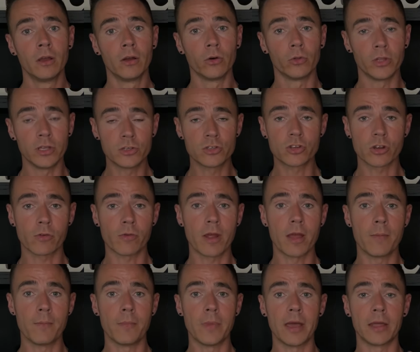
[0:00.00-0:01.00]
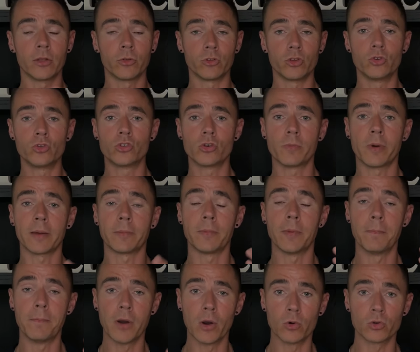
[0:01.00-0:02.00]
On Instagram and on YouTube, I'm
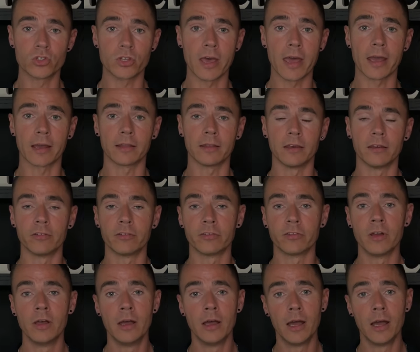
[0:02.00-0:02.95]
the most active.